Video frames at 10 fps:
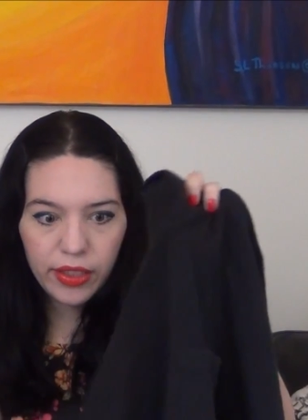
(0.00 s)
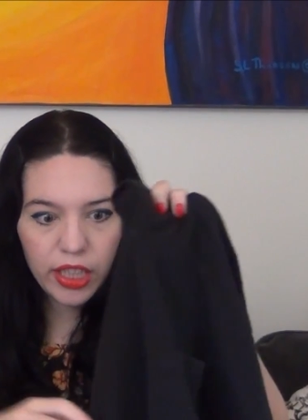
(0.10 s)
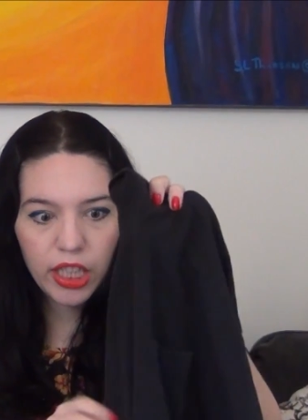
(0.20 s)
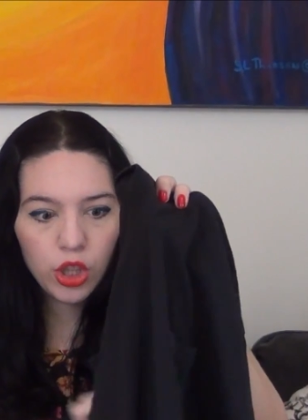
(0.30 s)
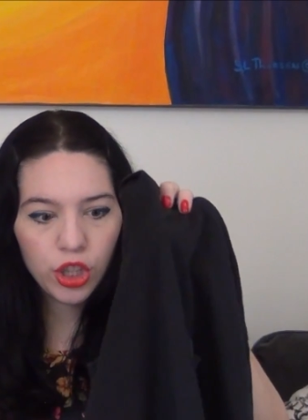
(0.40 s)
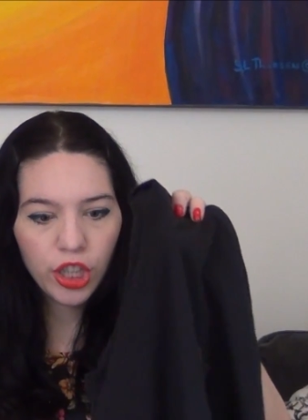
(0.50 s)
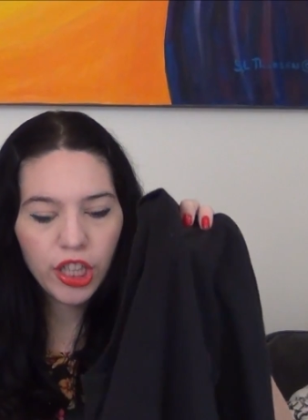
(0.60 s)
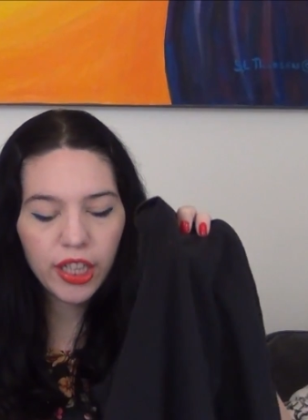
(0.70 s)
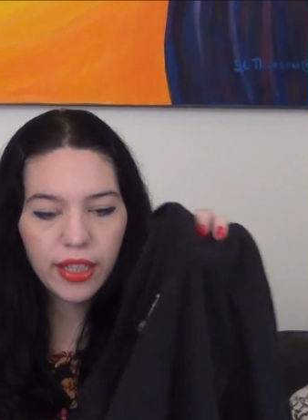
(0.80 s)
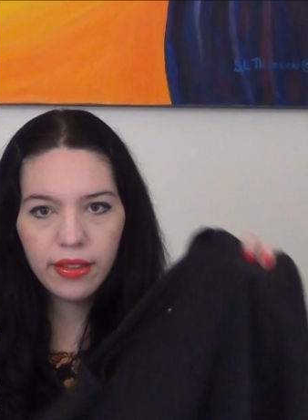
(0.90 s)

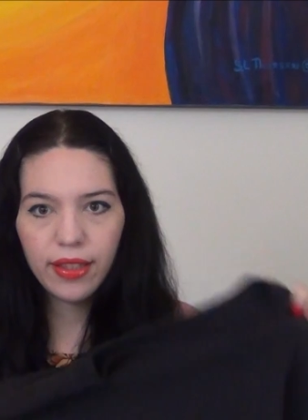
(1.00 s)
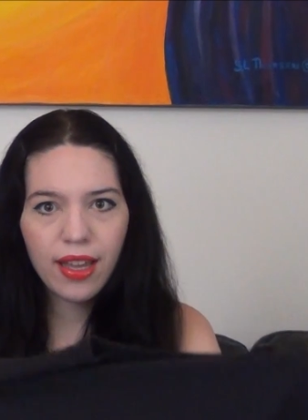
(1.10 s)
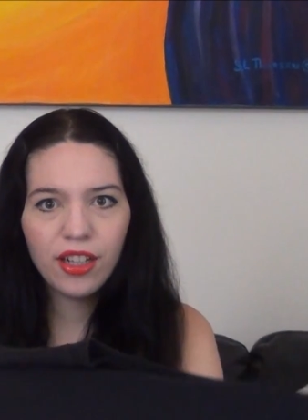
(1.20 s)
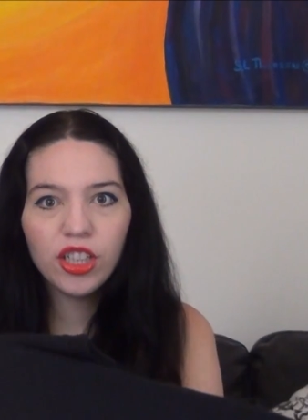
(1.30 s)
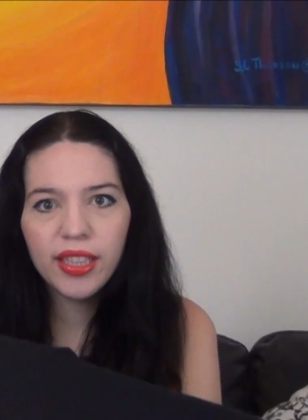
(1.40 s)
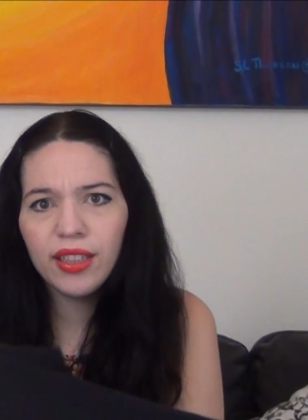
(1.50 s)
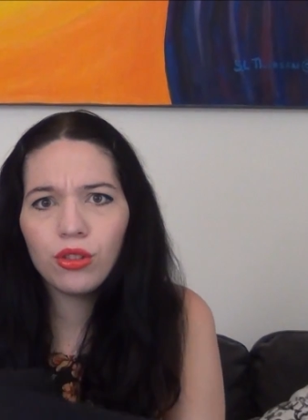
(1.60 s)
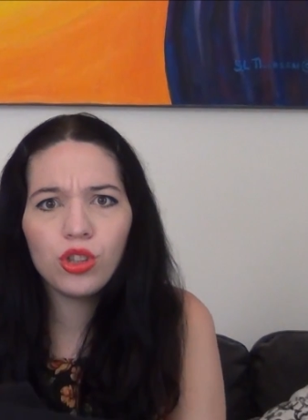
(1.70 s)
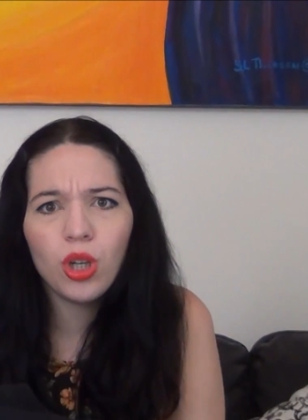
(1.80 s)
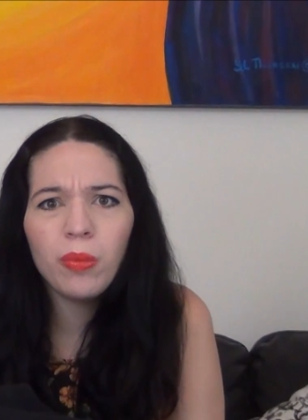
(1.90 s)
t-shirt, and I just think
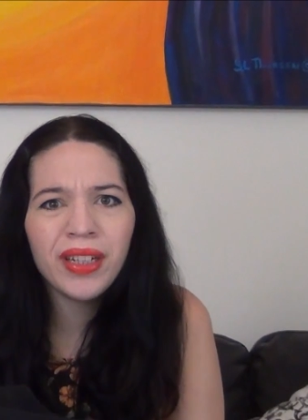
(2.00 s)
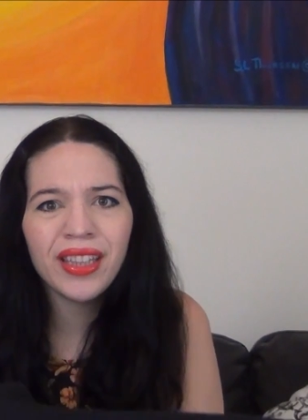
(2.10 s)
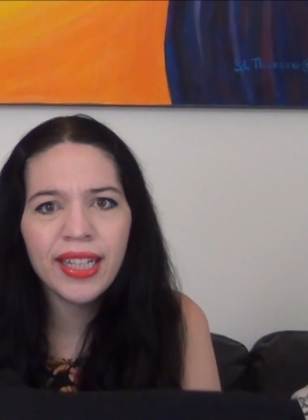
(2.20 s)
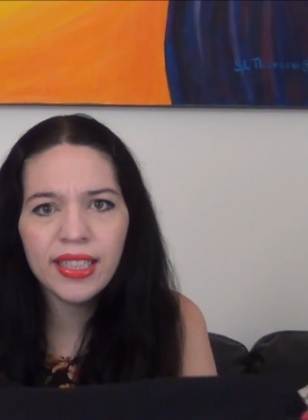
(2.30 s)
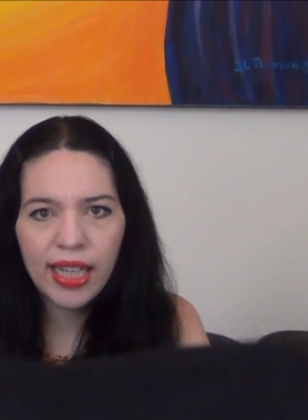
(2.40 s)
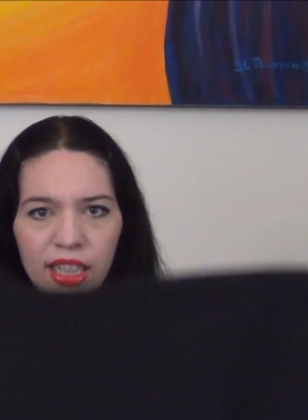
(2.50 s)
there's so many things I